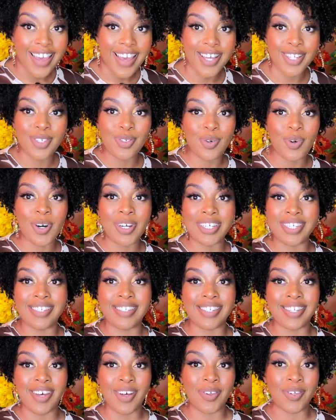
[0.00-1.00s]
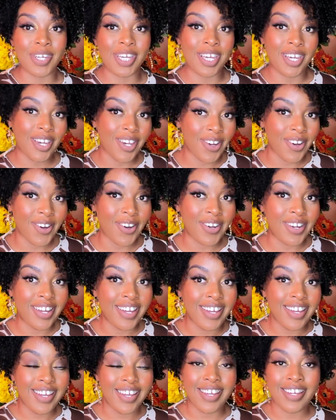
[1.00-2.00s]
As you all can tell here,
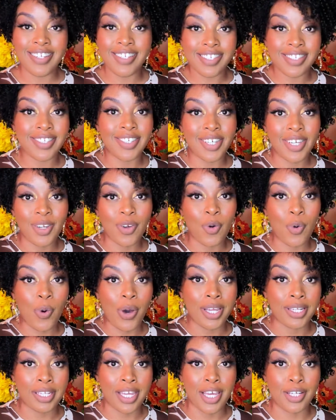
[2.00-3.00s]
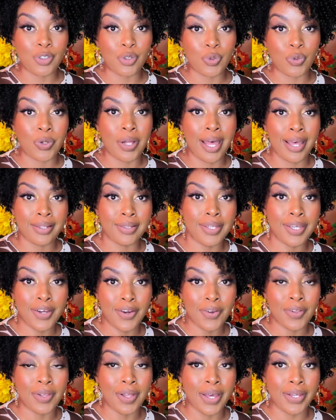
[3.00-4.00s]
it is looking quite natural at the
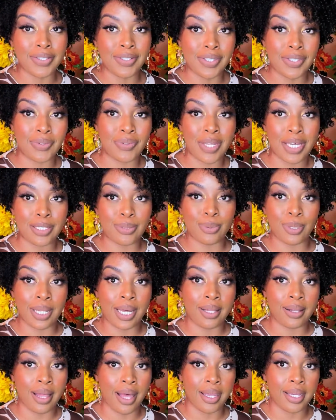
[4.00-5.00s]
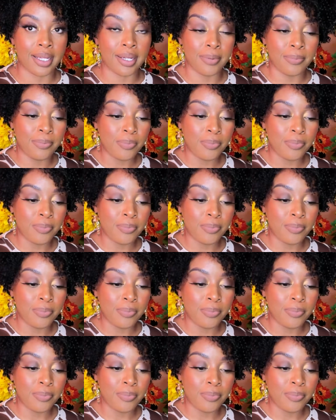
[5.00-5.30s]
hairline, so that's what I like.